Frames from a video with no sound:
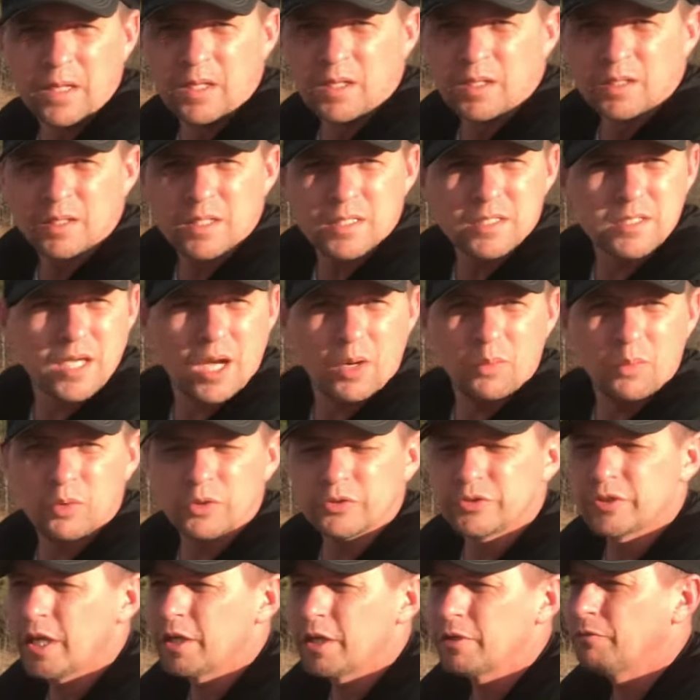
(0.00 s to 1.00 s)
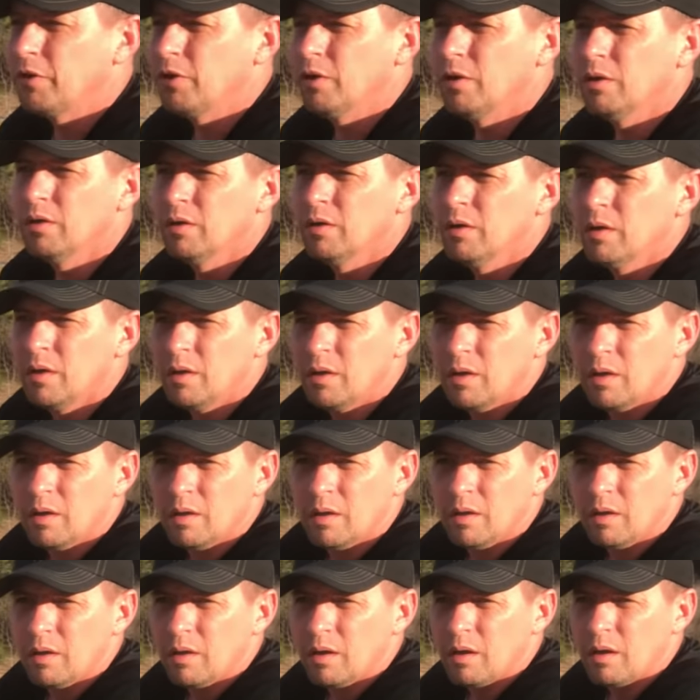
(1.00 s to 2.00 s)
This set will take fur
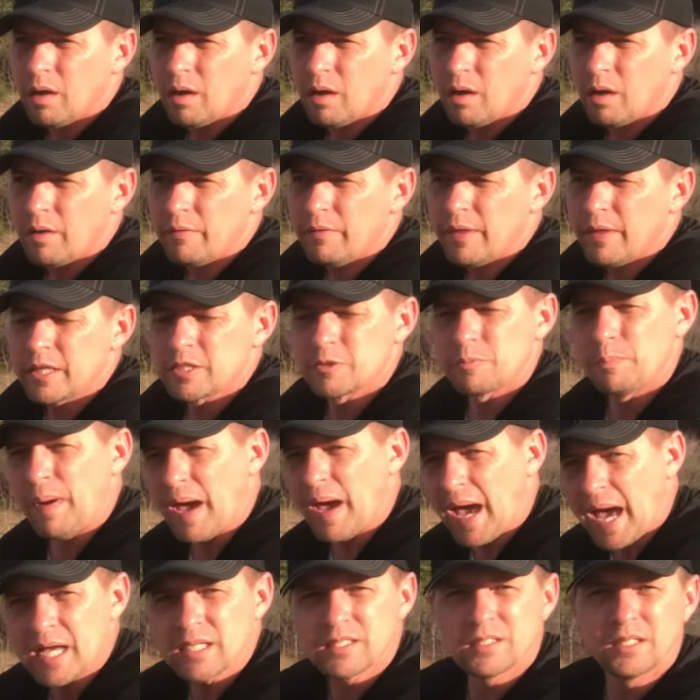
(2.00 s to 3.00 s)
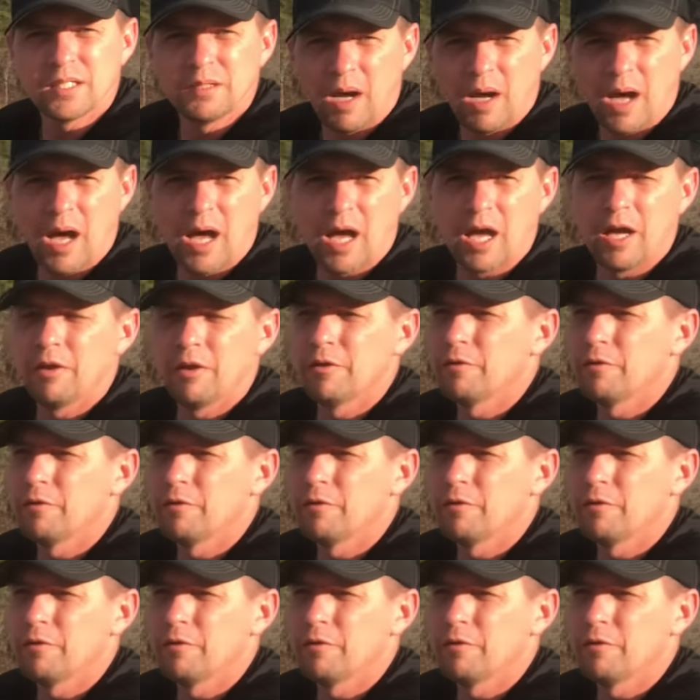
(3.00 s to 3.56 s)
that's passing by